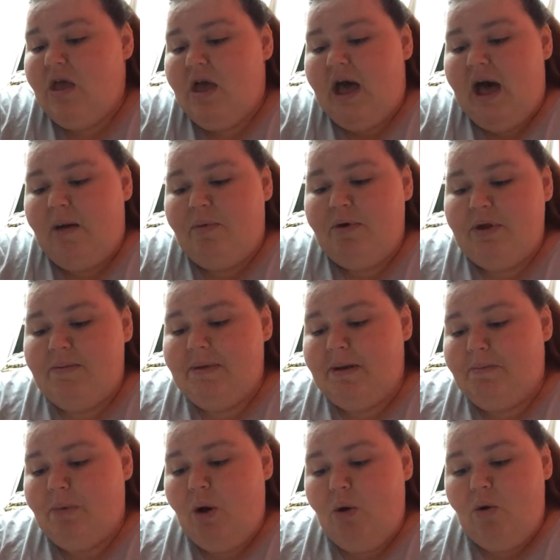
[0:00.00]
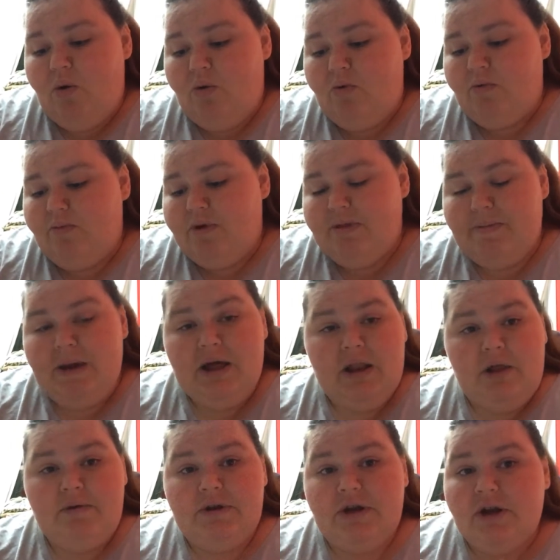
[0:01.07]
I'll put them in a bowl with my
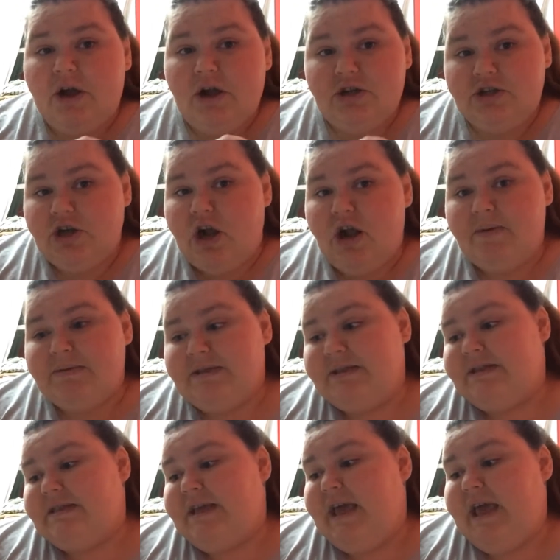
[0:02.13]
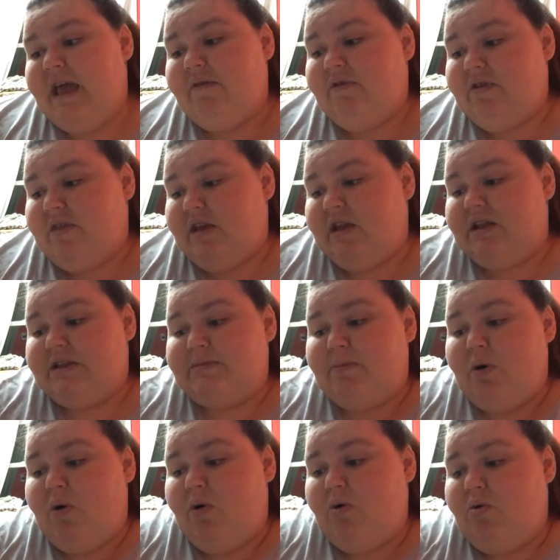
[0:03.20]
glow-in-the-dark charms and say everything in this
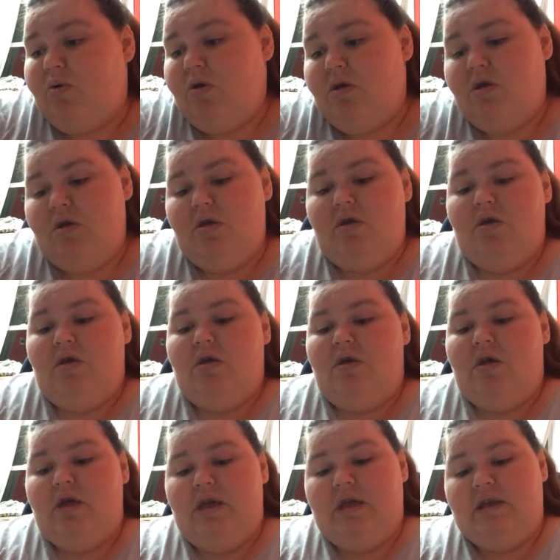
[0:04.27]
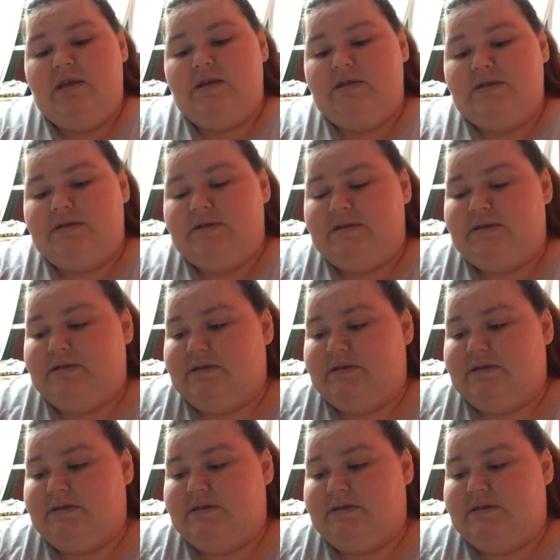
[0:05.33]
bowl is